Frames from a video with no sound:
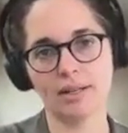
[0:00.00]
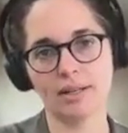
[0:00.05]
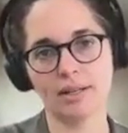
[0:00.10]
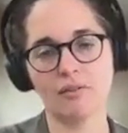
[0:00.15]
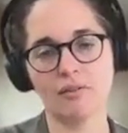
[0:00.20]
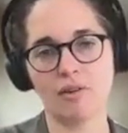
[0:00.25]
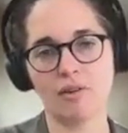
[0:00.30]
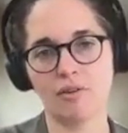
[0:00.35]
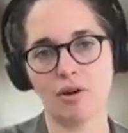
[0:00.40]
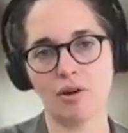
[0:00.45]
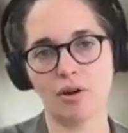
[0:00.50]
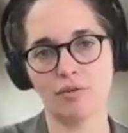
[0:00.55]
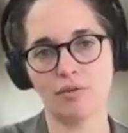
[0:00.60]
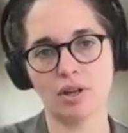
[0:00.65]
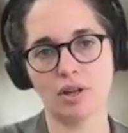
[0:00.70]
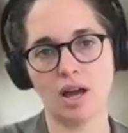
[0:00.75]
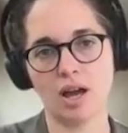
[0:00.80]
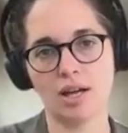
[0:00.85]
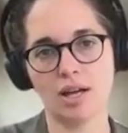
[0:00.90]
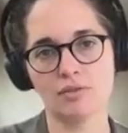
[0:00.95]
over the
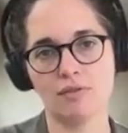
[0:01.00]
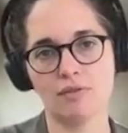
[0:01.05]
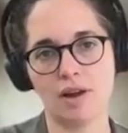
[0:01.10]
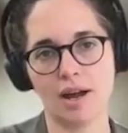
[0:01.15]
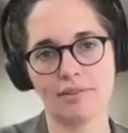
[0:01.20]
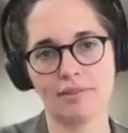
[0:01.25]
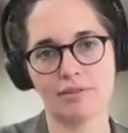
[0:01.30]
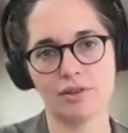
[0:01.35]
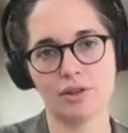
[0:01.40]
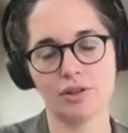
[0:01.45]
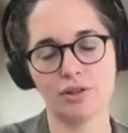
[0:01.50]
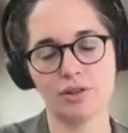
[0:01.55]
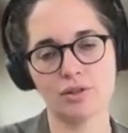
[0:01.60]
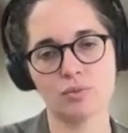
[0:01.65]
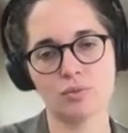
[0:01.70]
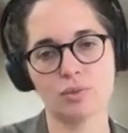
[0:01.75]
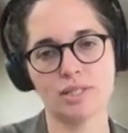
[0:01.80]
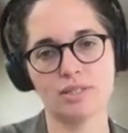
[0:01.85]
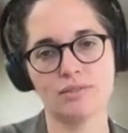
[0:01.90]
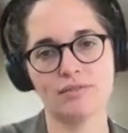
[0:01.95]
last five years,
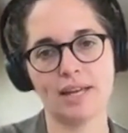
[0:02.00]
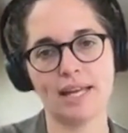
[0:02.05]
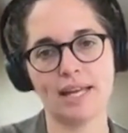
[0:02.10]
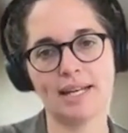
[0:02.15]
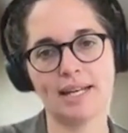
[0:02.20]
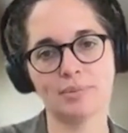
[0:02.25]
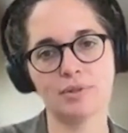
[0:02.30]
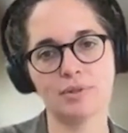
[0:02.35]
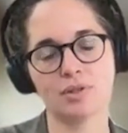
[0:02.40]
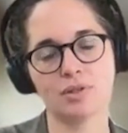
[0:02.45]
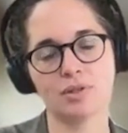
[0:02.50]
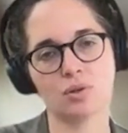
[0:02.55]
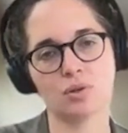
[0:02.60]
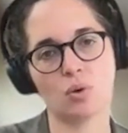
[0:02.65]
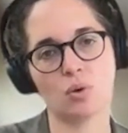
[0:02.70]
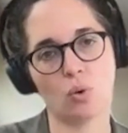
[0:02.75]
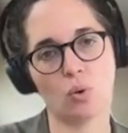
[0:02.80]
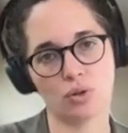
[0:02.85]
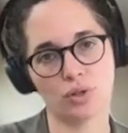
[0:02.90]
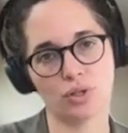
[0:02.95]
we developed this
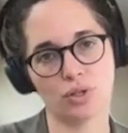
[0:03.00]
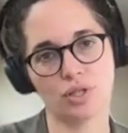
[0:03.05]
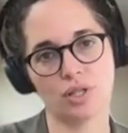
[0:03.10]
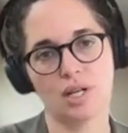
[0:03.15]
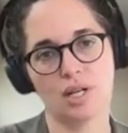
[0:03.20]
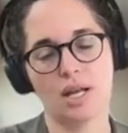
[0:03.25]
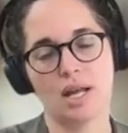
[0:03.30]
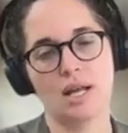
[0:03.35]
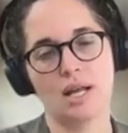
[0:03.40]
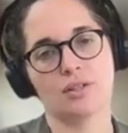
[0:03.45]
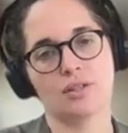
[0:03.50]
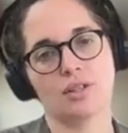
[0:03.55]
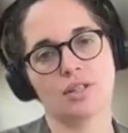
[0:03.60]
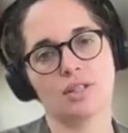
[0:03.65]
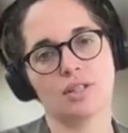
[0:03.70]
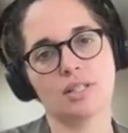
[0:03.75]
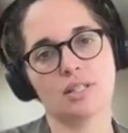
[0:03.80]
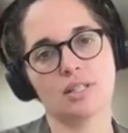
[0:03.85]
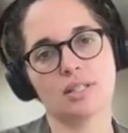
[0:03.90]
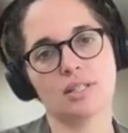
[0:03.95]
course so yeah. this
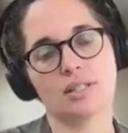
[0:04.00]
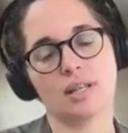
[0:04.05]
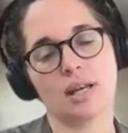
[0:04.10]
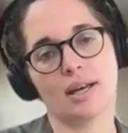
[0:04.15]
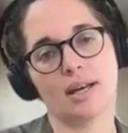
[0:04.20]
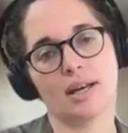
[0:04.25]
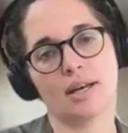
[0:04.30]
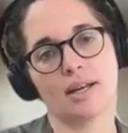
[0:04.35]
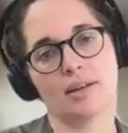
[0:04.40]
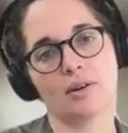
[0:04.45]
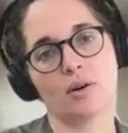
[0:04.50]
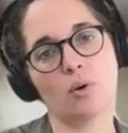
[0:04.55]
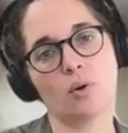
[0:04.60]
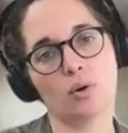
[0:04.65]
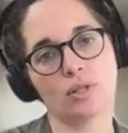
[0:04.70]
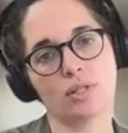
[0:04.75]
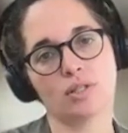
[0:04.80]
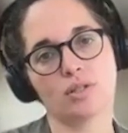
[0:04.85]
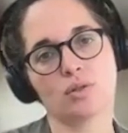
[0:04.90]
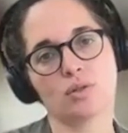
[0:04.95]
is a course that's
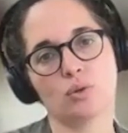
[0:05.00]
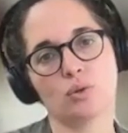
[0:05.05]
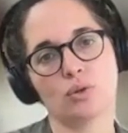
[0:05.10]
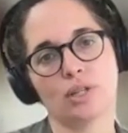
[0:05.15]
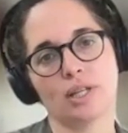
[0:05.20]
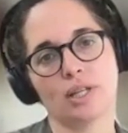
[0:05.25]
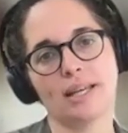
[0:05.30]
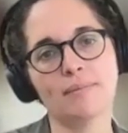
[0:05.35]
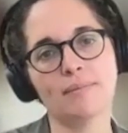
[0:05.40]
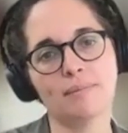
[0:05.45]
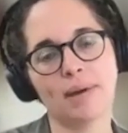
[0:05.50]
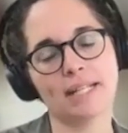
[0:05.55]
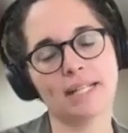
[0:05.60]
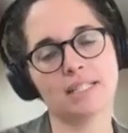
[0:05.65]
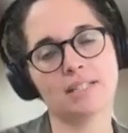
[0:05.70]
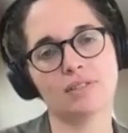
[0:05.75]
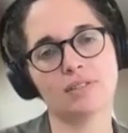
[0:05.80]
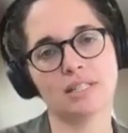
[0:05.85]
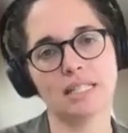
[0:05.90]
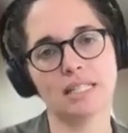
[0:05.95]
called the Impact
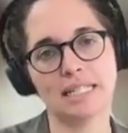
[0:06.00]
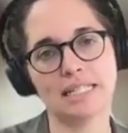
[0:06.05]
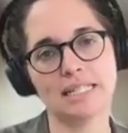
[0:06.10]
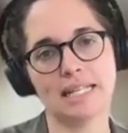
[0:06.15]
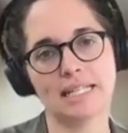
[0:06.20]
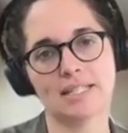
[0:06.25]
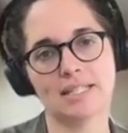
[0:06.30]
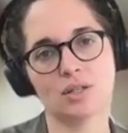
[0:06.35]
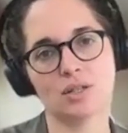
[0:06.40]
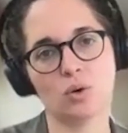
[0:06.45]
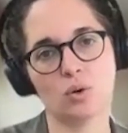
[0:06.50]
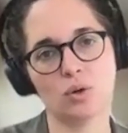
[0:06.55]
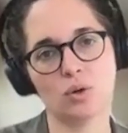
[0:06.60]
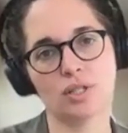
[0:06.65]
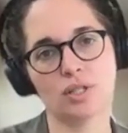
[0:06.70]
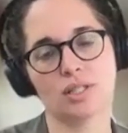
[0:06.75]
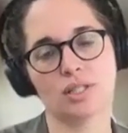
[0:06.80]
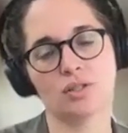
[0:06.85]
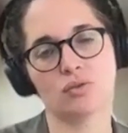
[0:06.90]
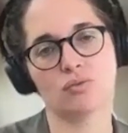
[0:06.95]
Facilitator course.
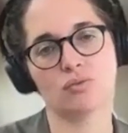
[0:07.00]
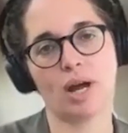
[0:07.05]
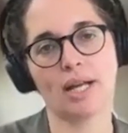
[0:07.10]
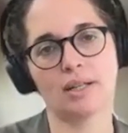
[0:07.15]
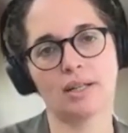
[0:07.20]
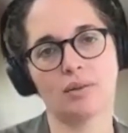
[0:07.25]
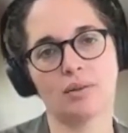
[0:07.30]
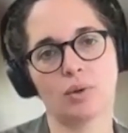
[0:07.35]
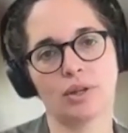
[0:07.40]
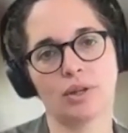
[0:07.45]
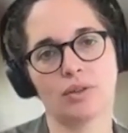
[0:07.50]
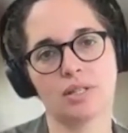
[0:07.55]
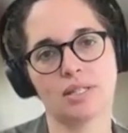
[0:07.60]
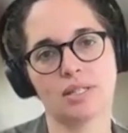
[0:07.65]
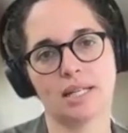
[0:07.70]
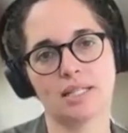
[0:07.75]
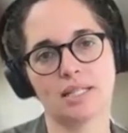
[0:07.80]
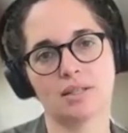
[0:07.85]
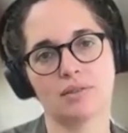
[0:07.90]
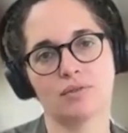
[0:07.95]
It's run with the Center
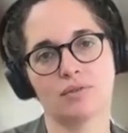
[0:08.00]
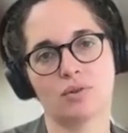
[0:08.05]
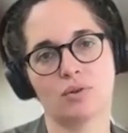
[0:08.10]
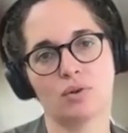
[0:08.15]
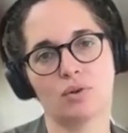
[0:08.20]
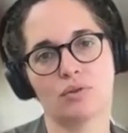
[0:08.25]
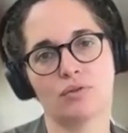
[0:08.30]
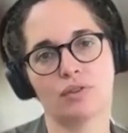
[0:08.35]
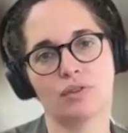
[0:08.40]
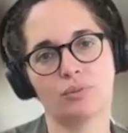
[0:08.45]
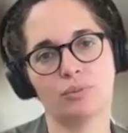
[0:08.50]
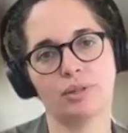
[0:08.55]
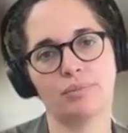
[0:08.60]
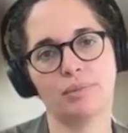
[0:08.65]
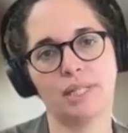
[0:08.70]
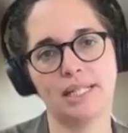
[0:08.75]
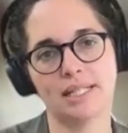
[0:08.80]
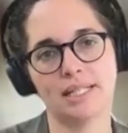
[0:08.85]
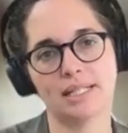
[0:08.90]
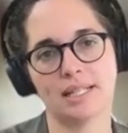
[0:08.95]
for Film and Media
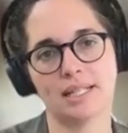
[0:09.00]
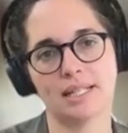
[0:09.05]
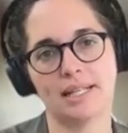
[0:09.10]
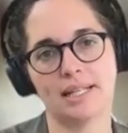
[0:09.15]
Studies at the